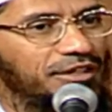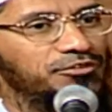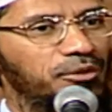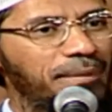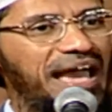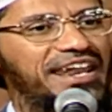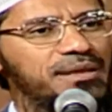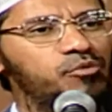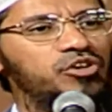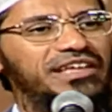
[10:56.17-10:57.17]
So
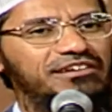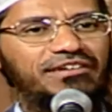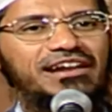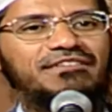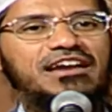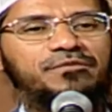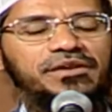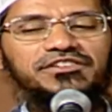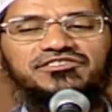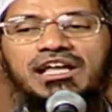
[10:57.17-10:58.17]
marrying more than one wife
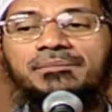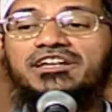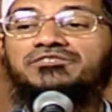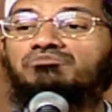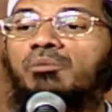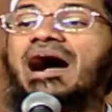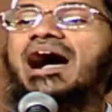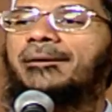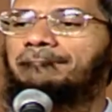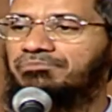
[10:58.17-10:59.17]
in Islam is
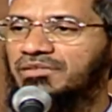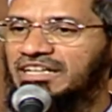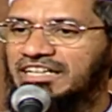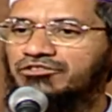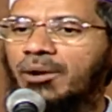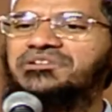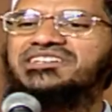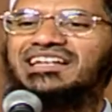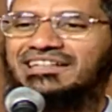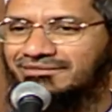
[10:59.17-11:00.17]
mubah, is
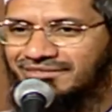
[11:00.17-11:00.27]
optional.